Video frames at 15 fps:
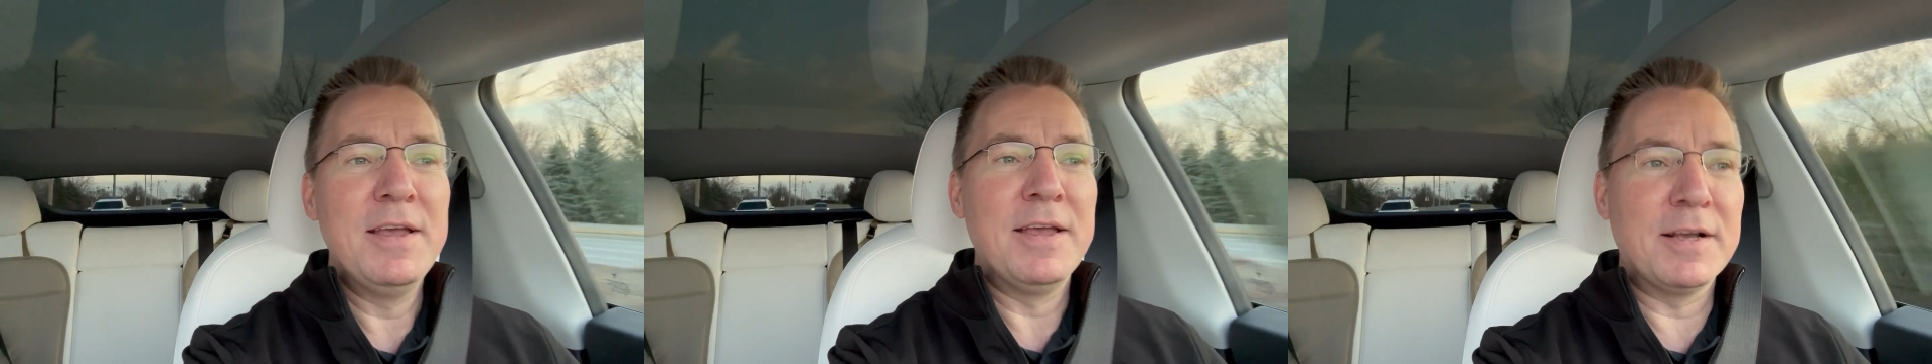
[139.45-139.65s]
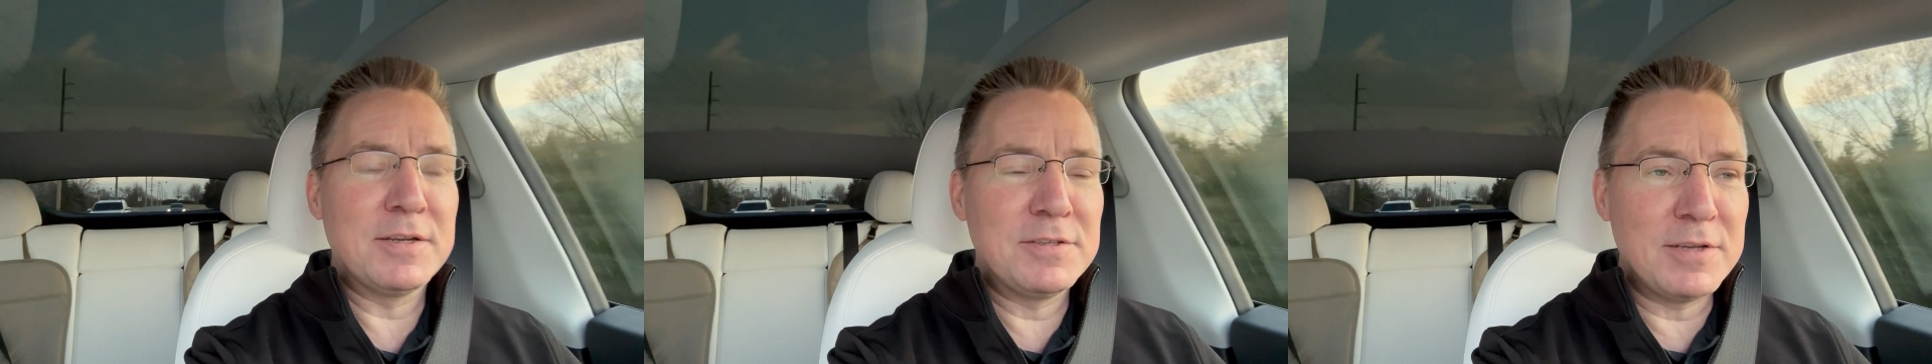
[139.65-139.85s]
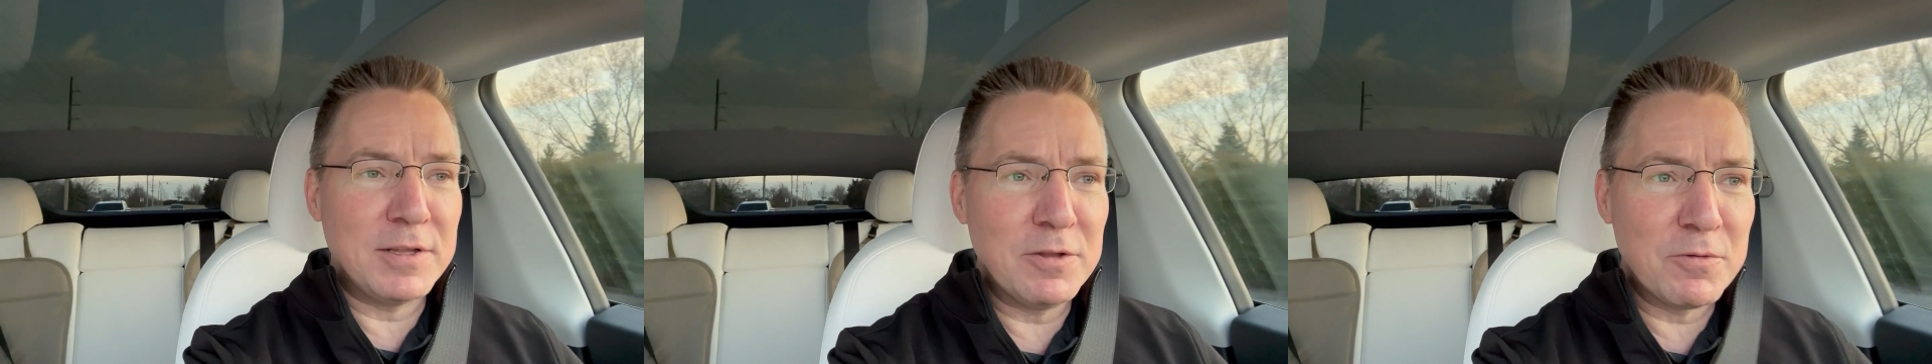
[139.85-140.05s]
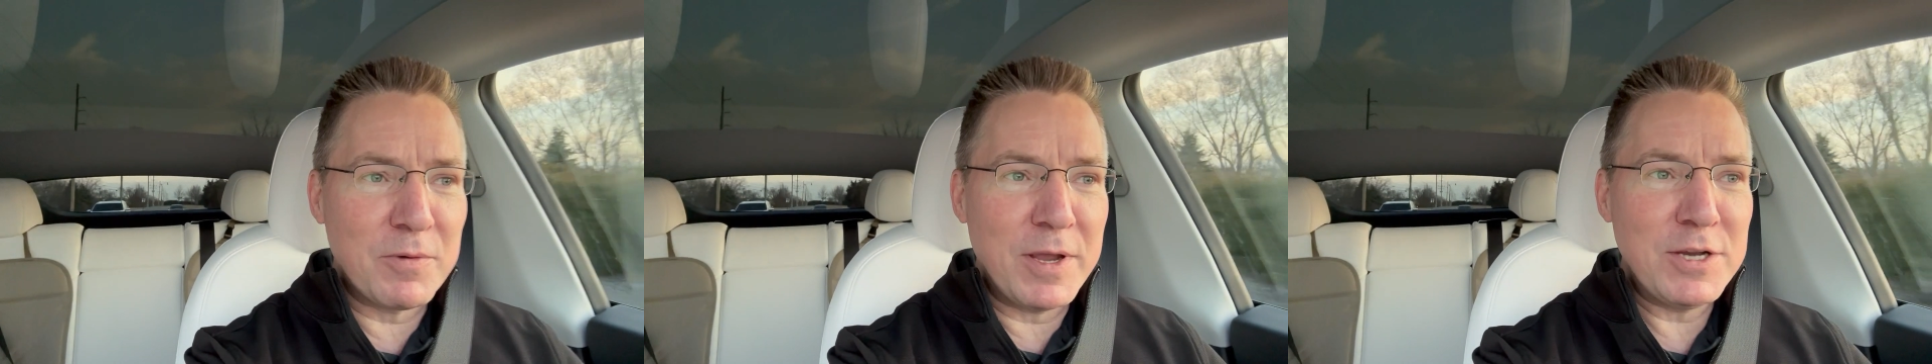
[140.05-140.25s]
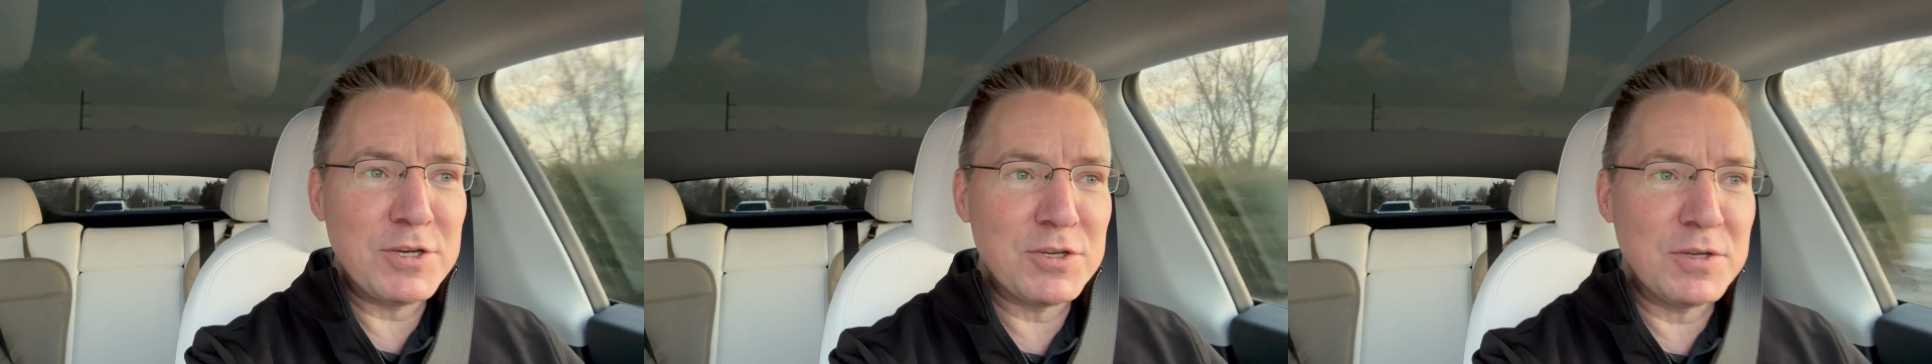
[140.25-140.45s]

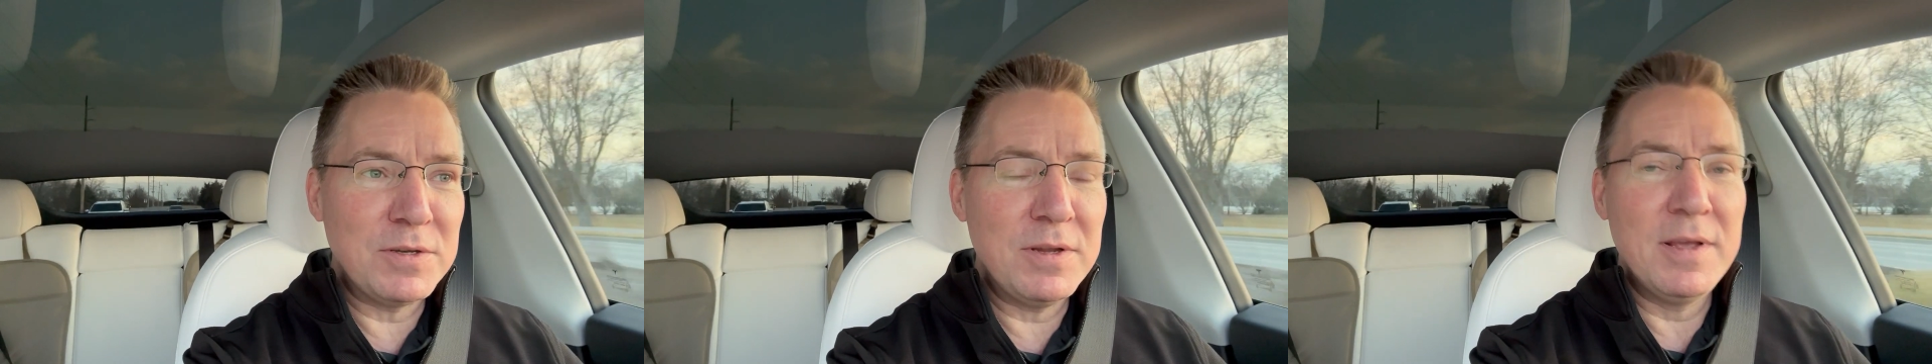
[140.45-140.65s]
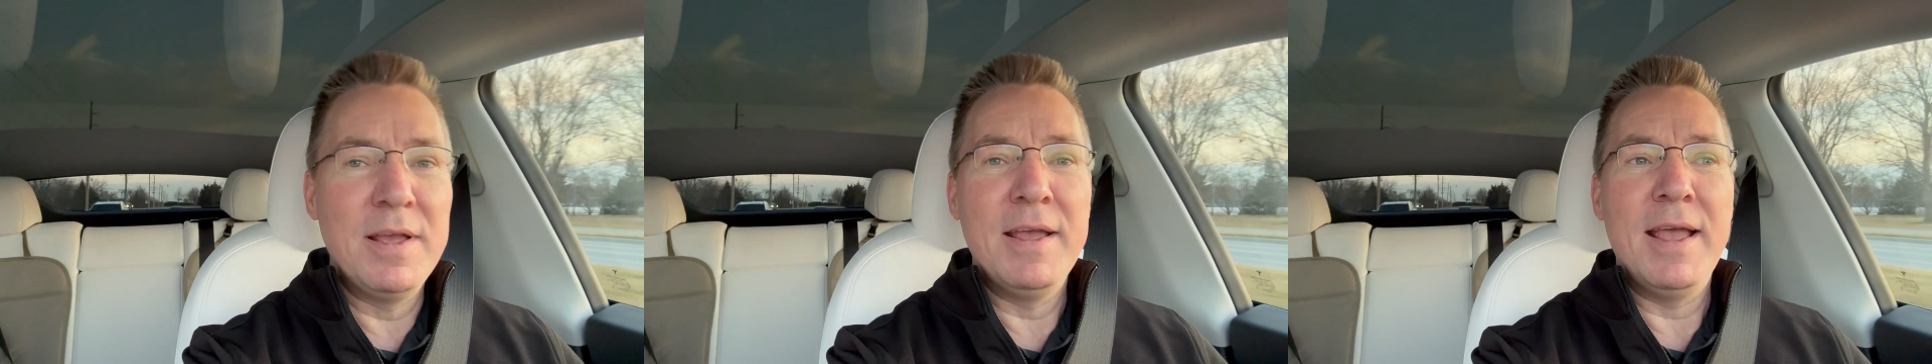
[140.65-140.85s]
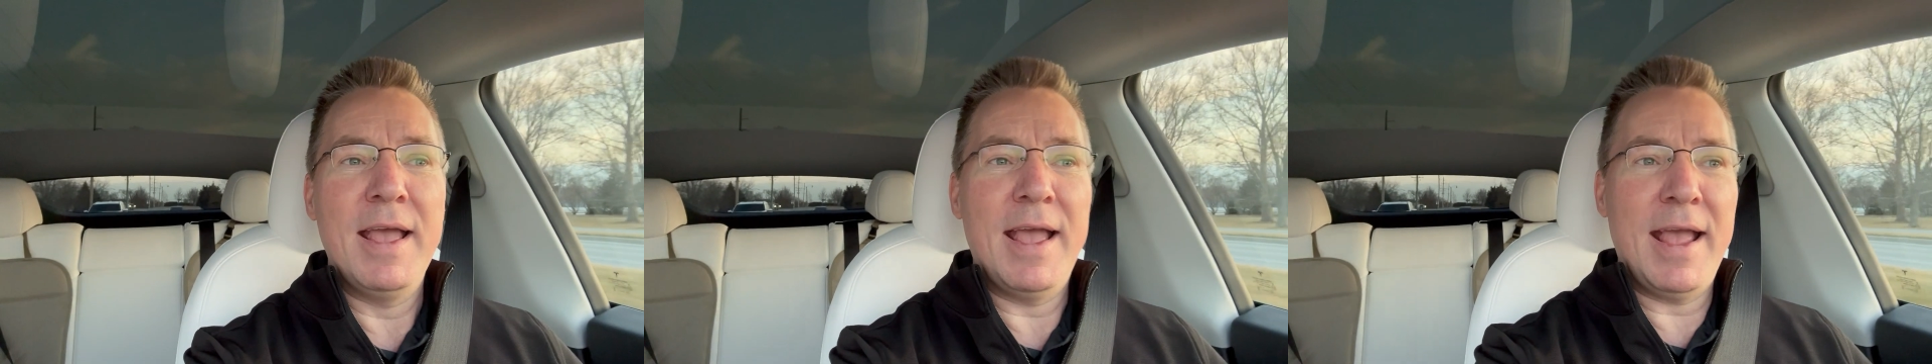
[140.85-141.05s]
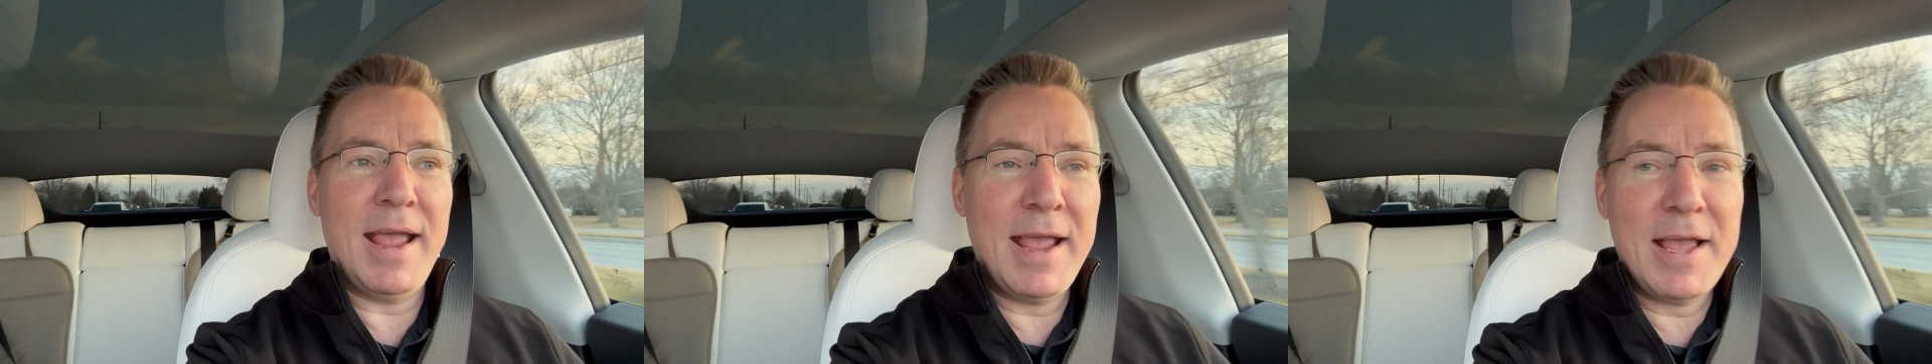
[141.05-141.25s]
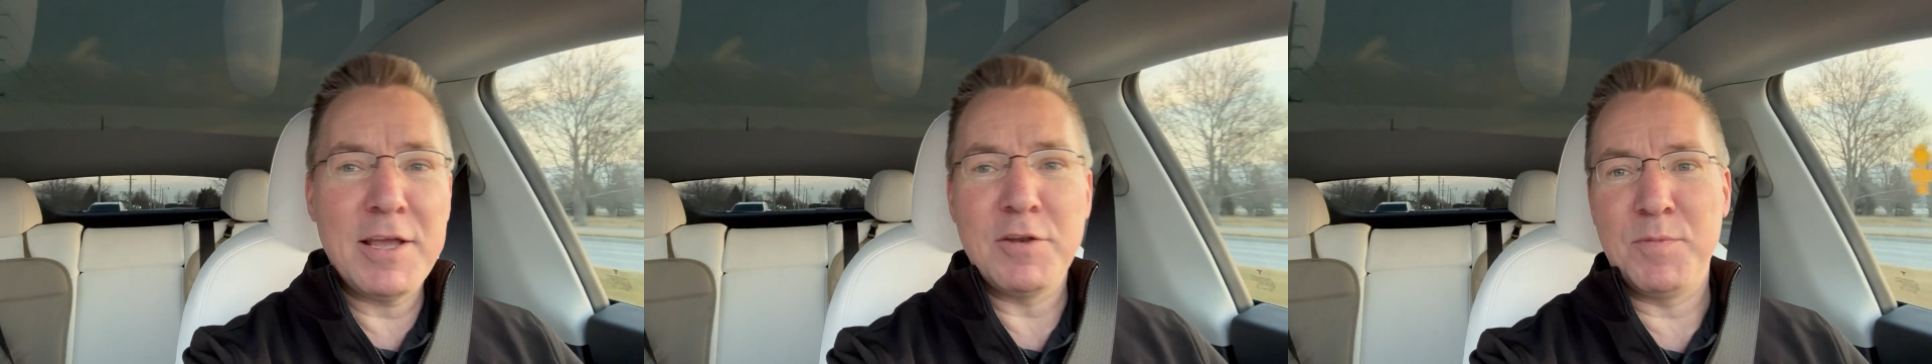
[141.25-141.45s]
acceleration,
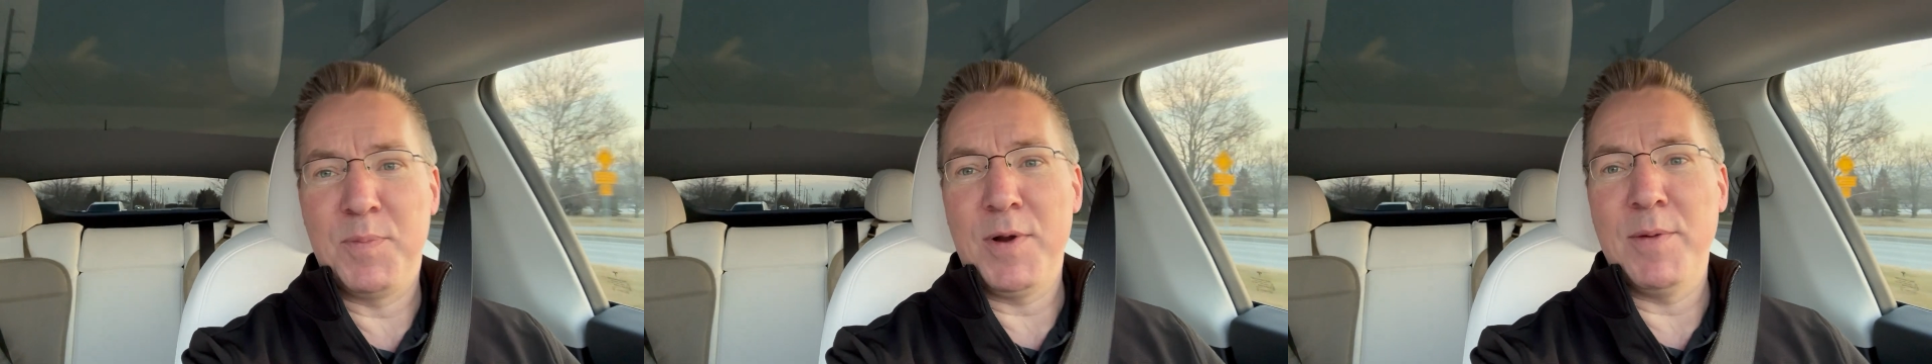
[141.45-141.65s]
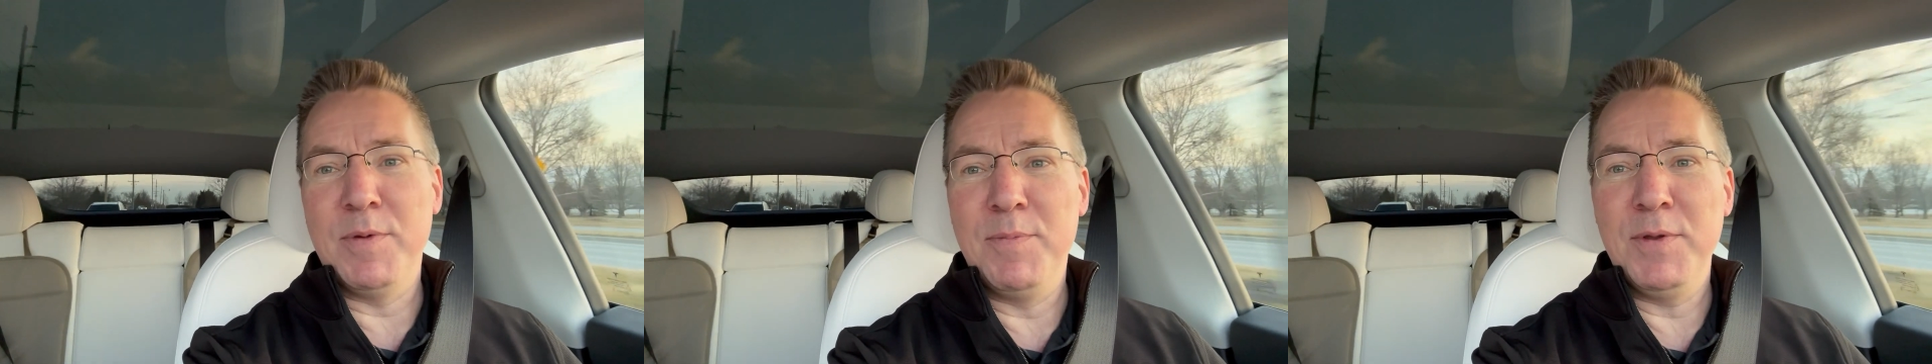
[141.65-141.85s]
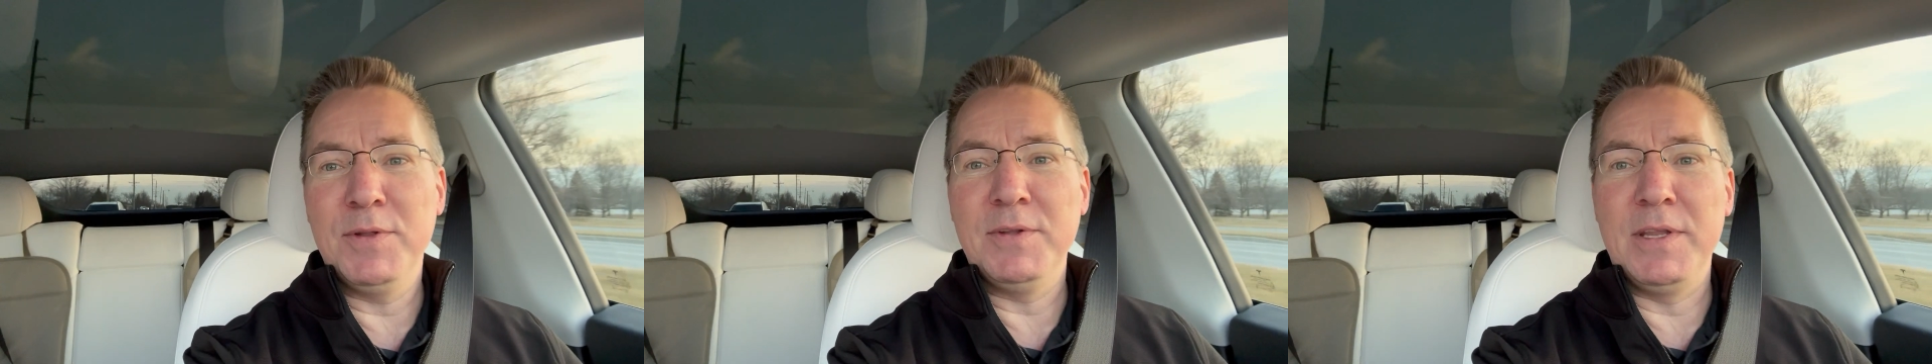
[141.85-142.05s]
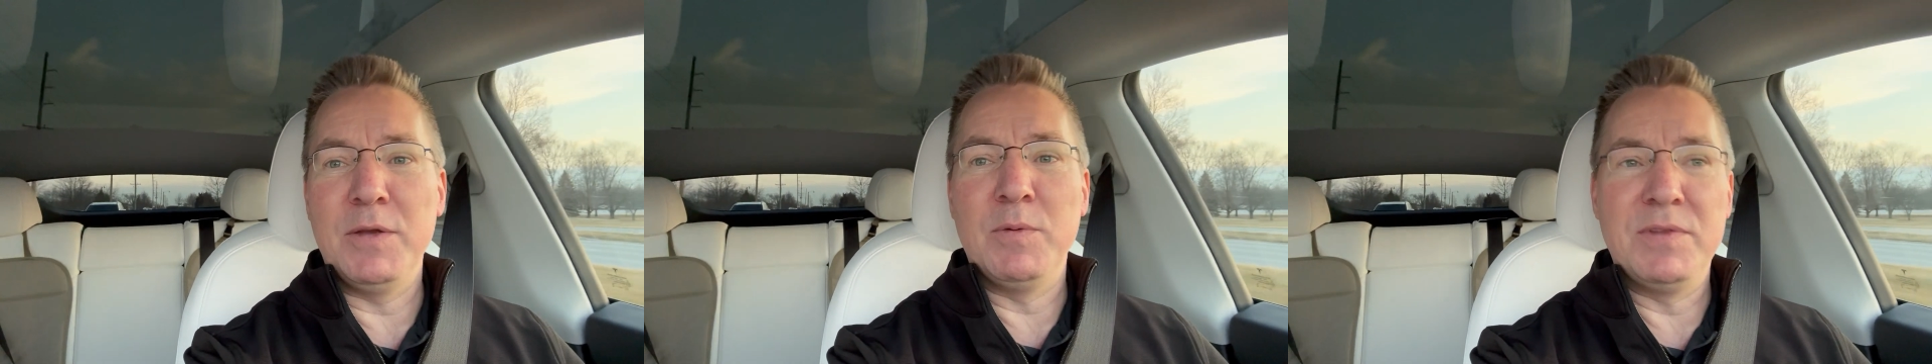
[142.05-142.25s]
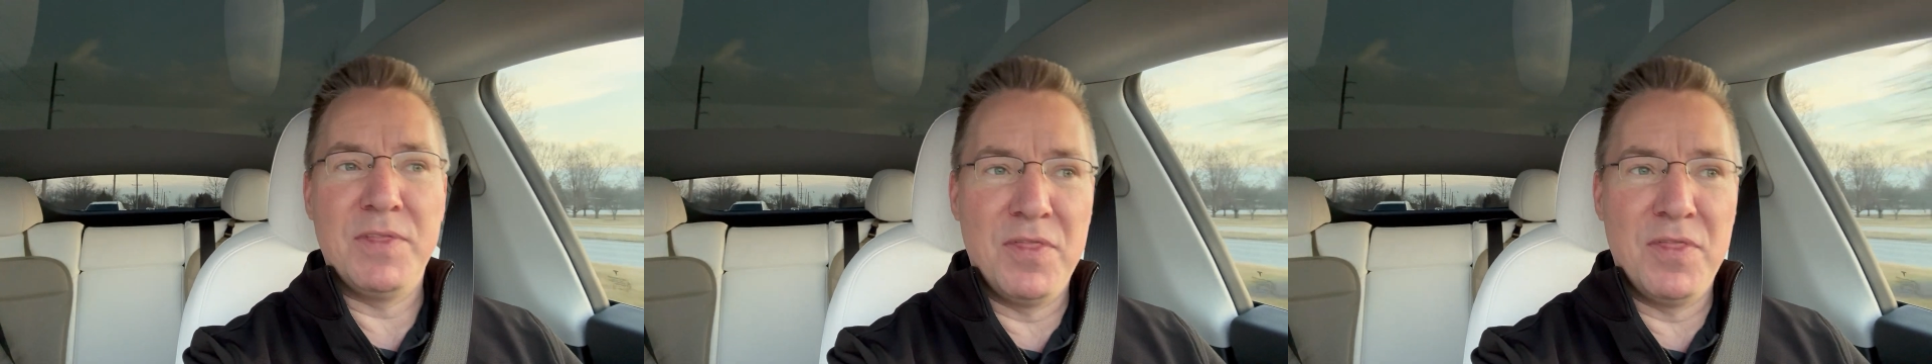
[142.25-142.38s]
and probability.